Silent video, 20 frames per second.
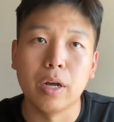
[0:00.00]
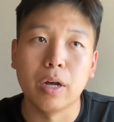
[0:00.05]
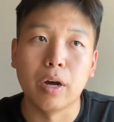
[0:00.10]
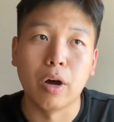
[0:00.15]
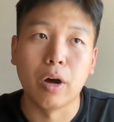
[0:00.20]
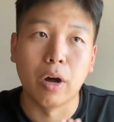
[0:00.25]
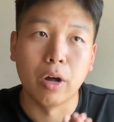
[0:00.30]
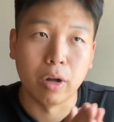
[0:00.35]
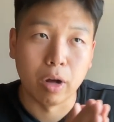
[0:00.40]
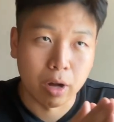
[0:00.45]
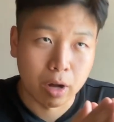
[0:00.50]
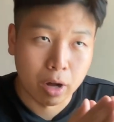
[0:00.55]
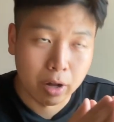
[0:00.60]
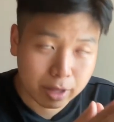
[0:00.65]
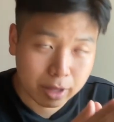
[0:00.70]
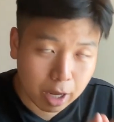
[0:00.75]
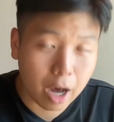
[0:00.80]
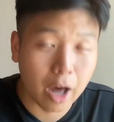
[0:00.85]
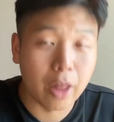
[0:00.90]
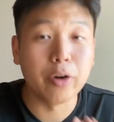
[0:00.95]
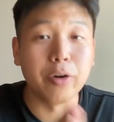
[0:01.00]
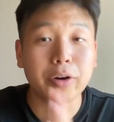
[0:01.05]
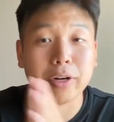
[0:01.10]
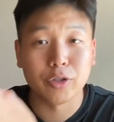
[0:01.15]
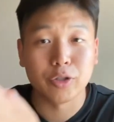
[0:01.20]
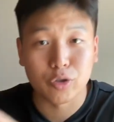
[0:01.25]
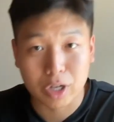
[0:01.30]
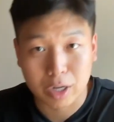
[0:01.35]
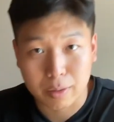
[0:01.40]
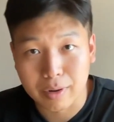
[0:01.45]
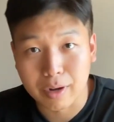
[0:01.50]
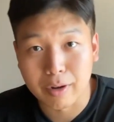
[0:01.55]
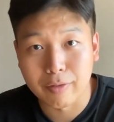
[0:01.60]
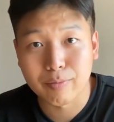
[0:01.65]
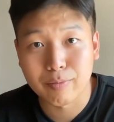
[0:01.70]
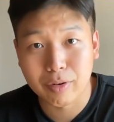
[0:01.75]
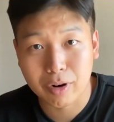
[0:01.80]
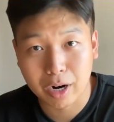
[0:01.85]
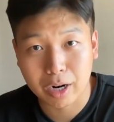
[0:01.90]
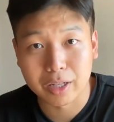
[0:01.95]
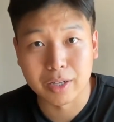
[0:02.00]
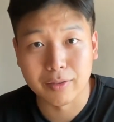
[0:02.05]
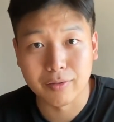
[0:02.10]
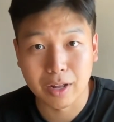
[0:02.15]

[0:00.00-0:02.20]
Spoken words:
on the other extreme of product